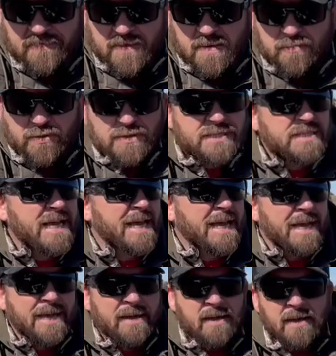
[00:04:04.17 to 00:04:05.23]
feet per
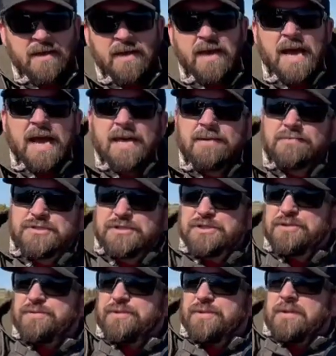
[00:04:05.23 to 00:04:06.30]
second. I am
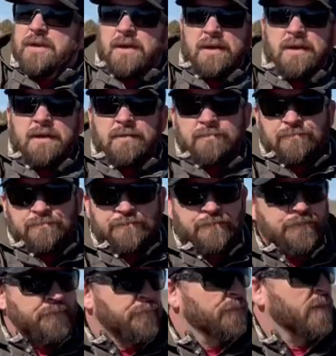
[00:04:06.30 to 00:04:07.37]
shooting
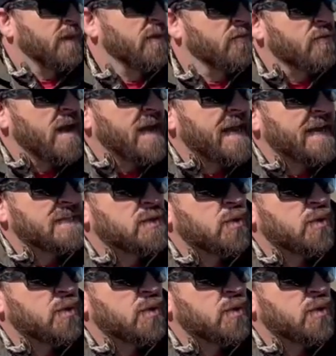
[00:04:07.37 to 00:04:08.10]
right at